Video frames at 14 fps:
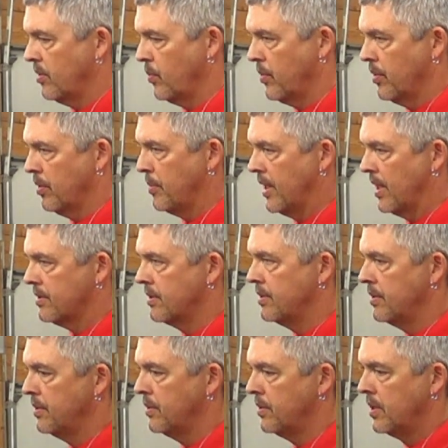We're about to
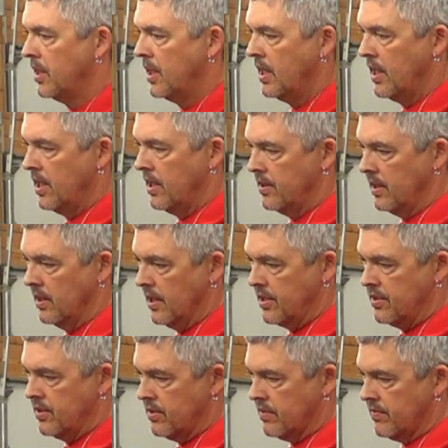do the
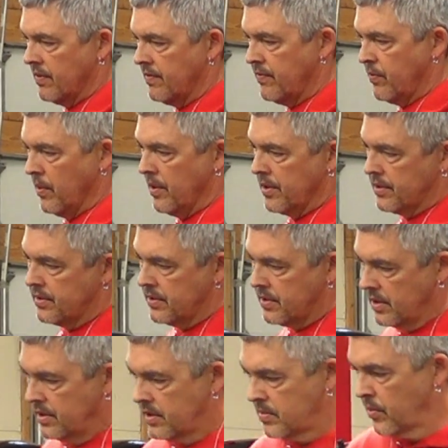Legends front forks
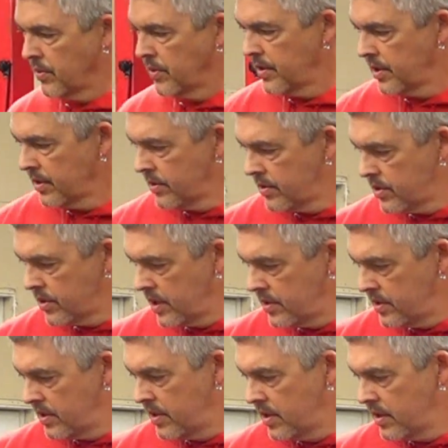this morning.
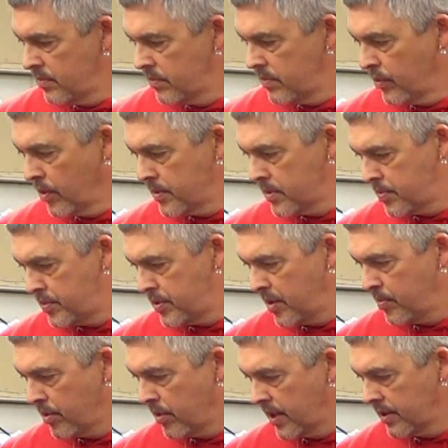Tracy did performance
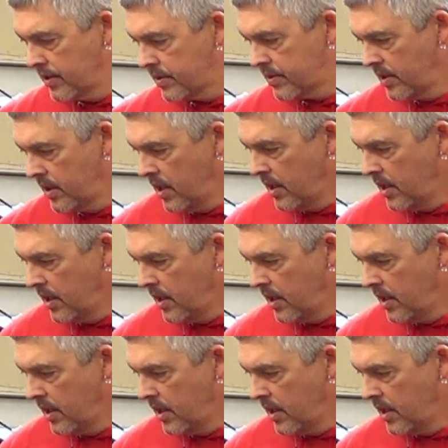machine brakes.